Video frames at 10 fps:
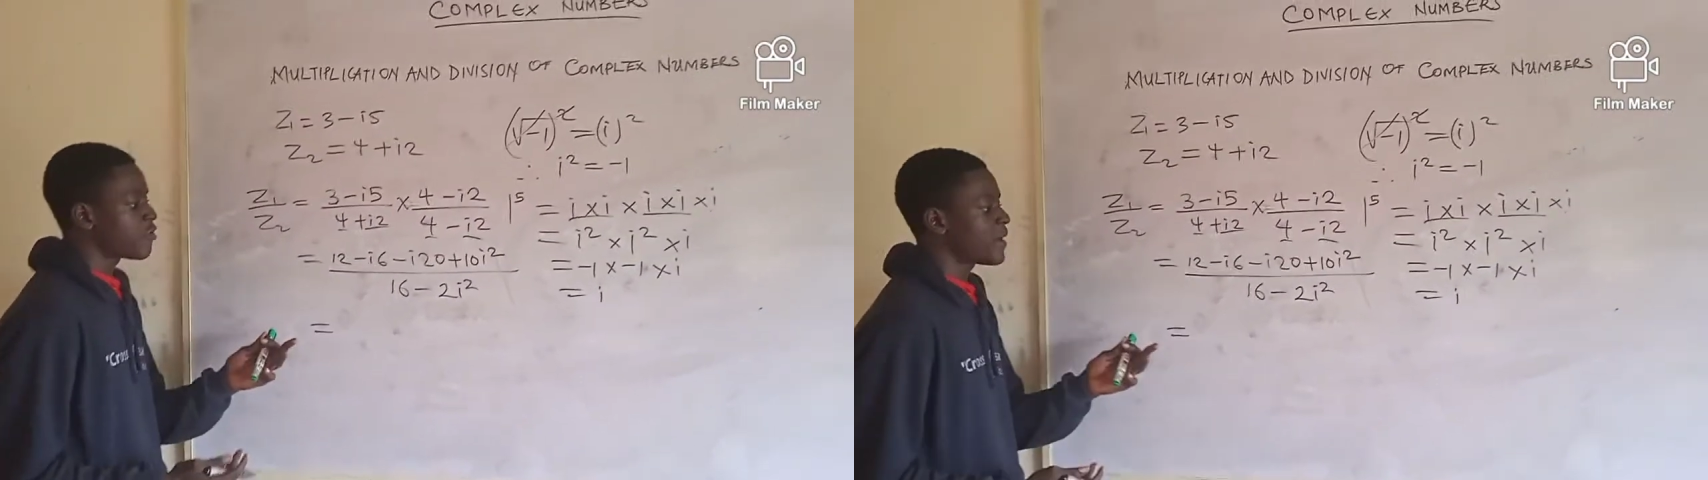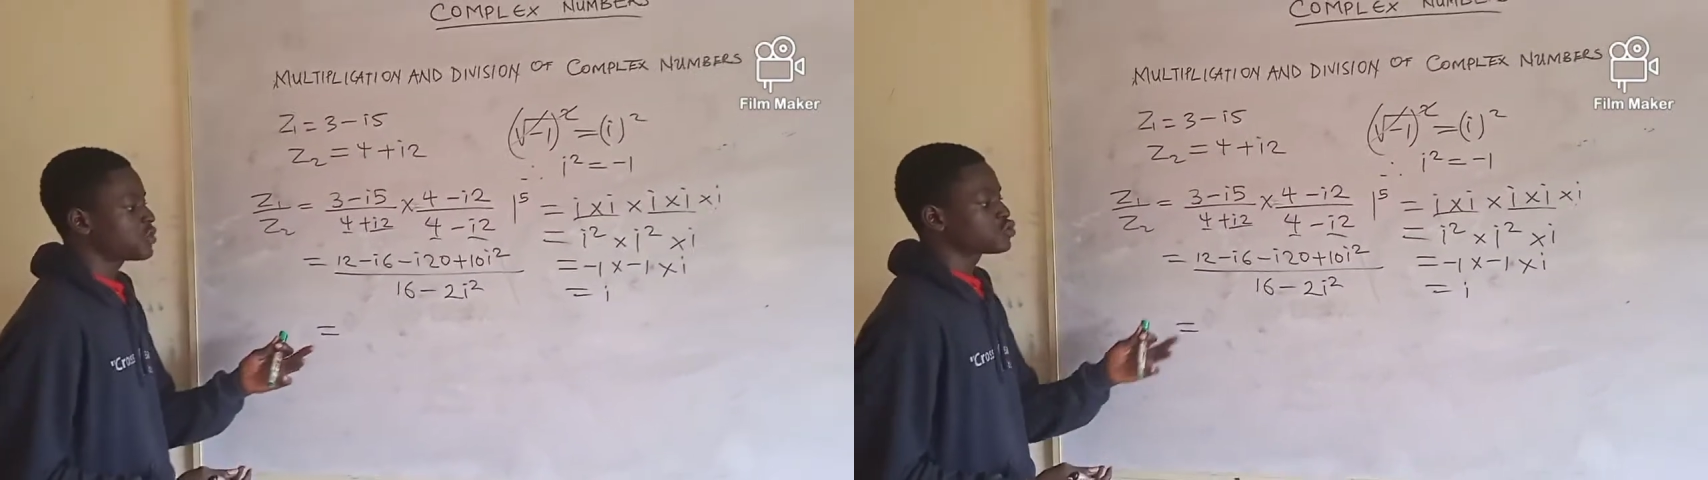
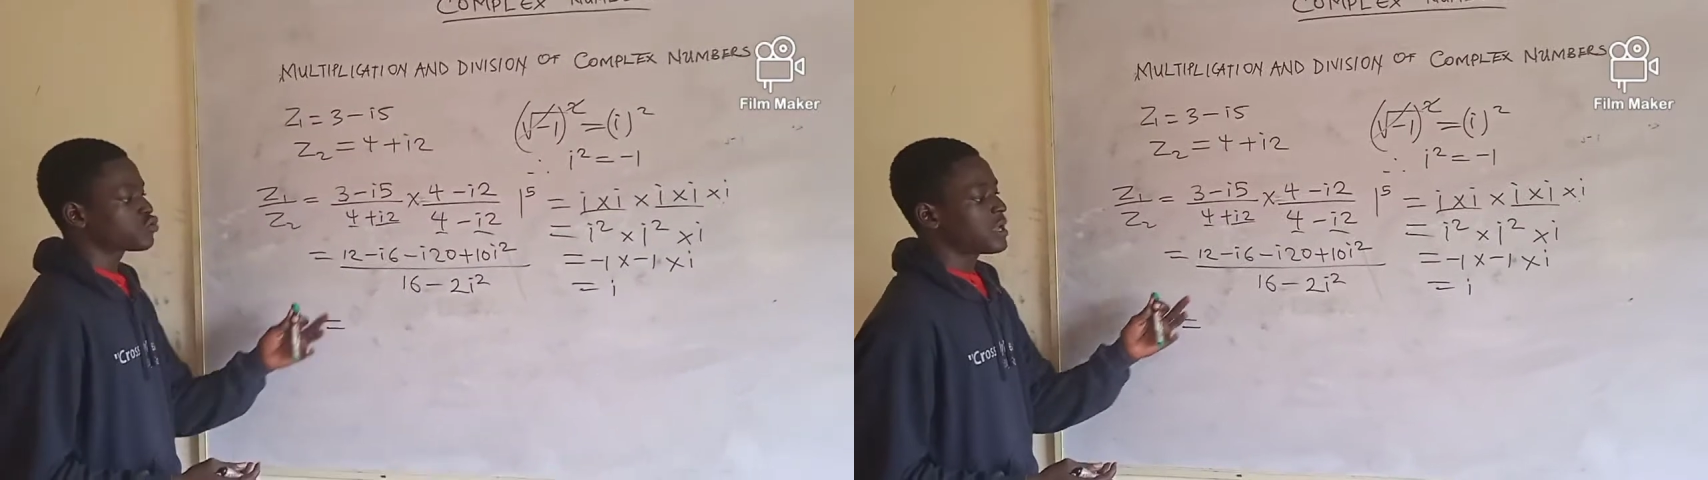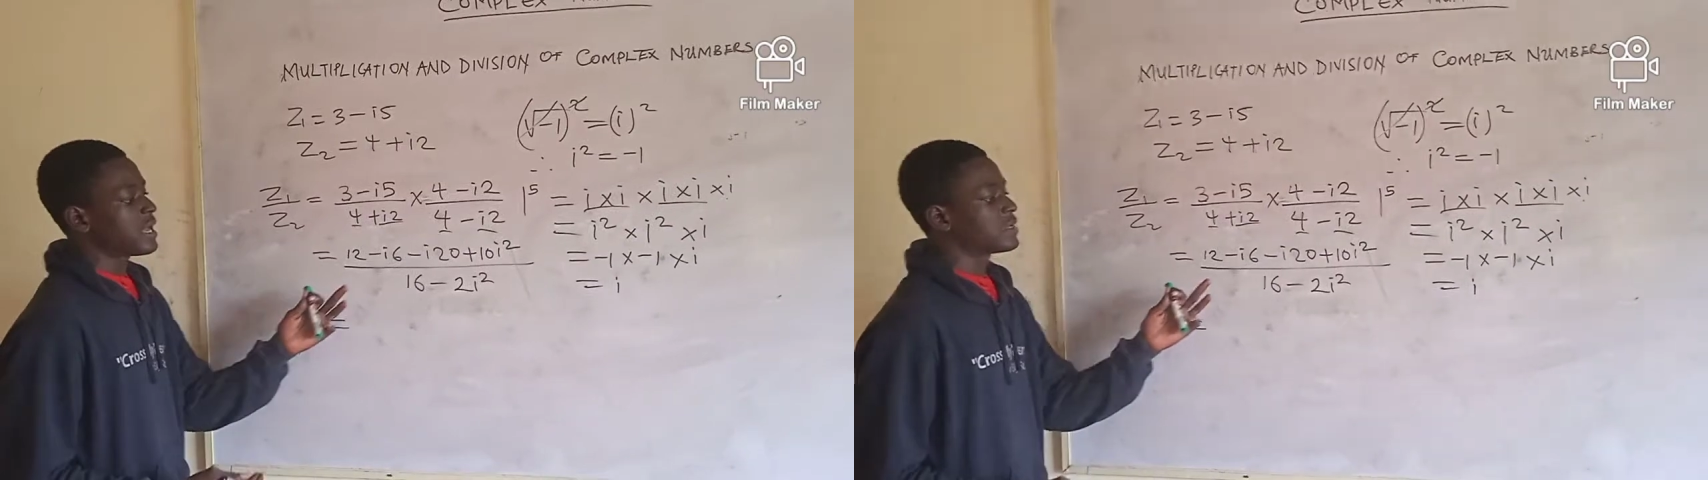for minus
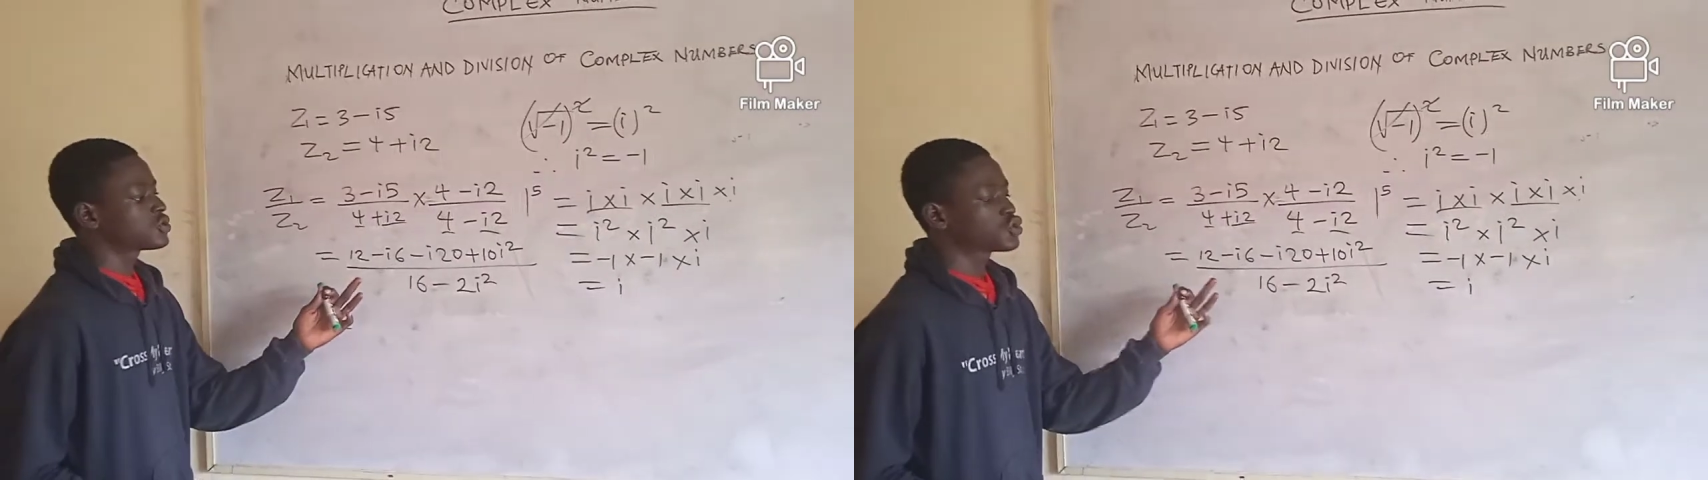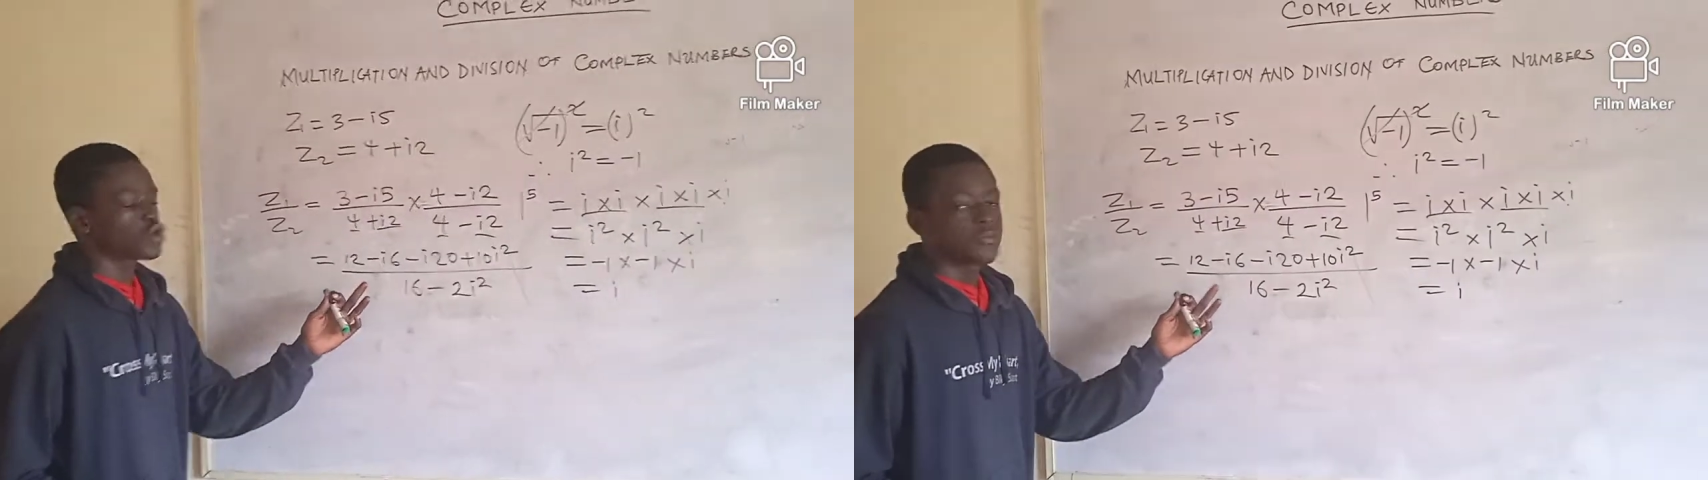1
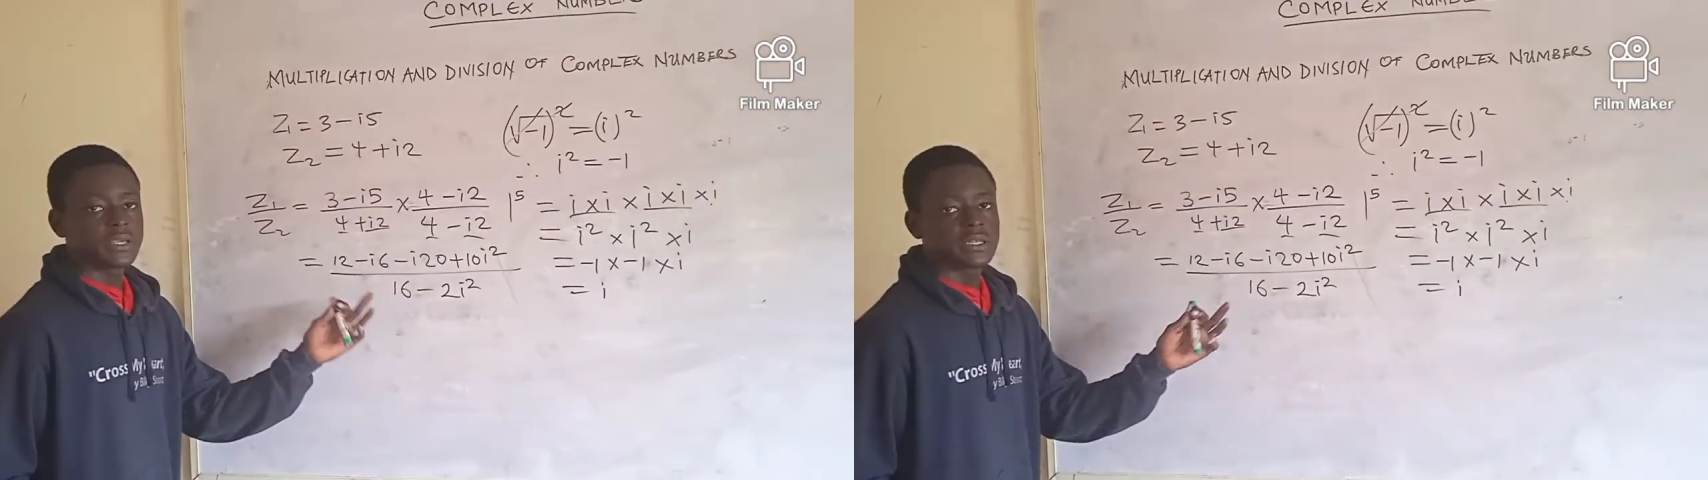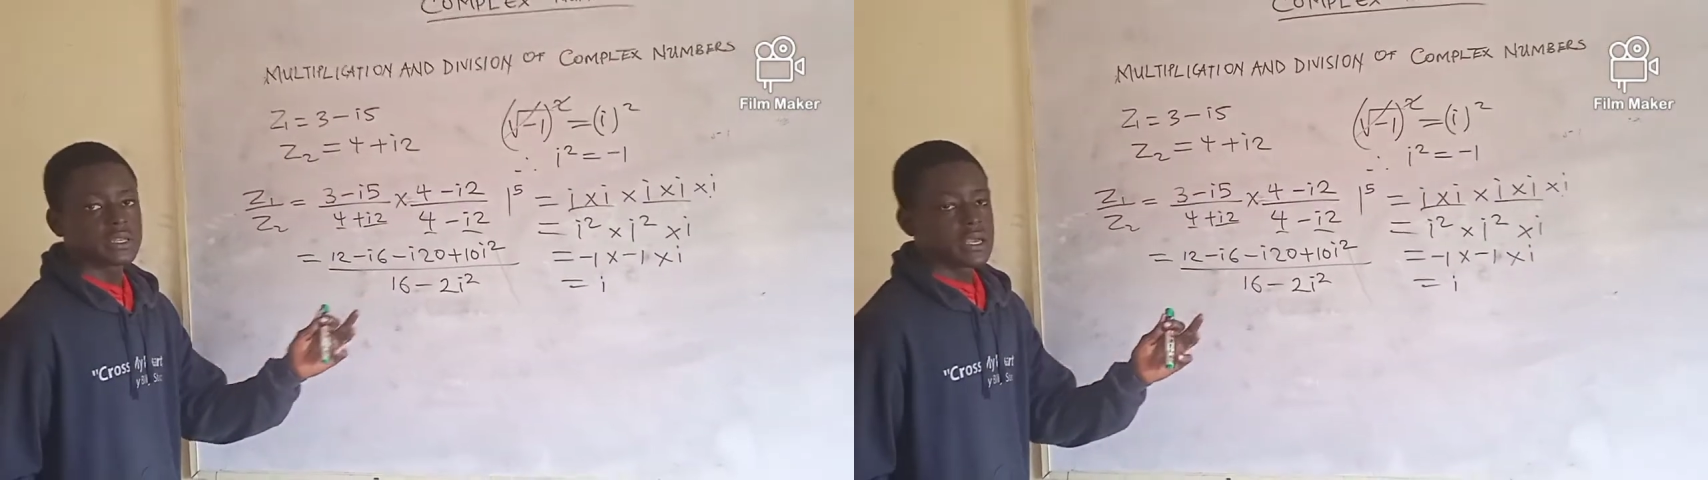and
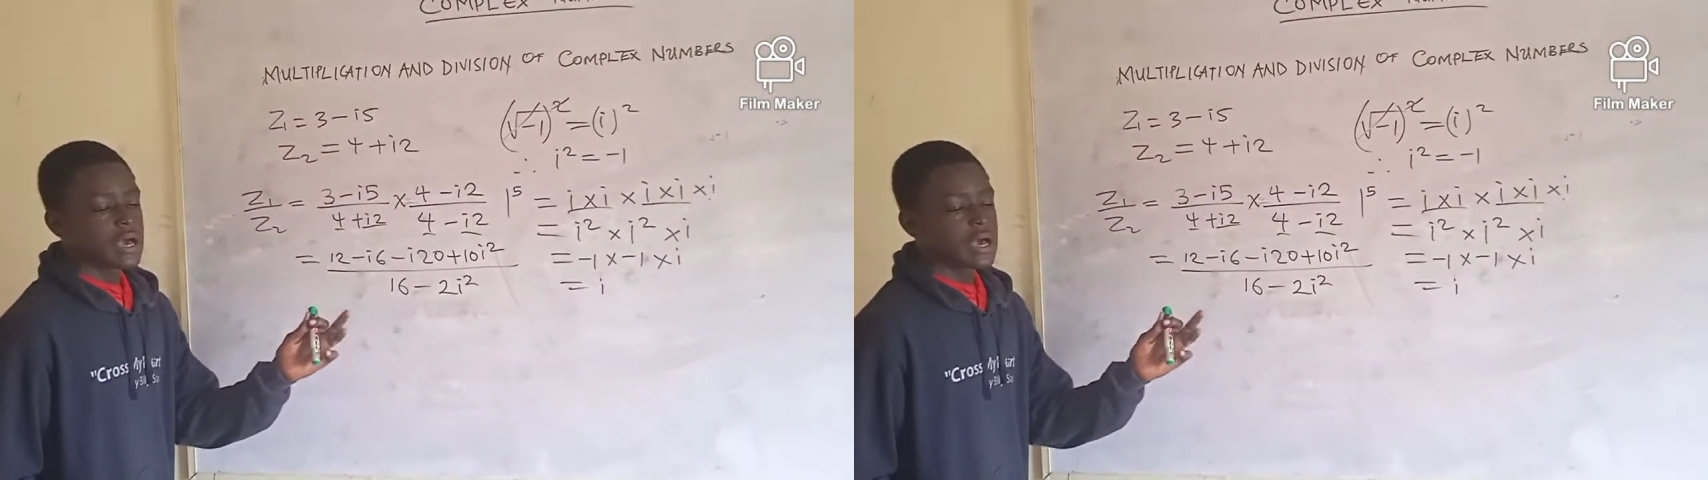summing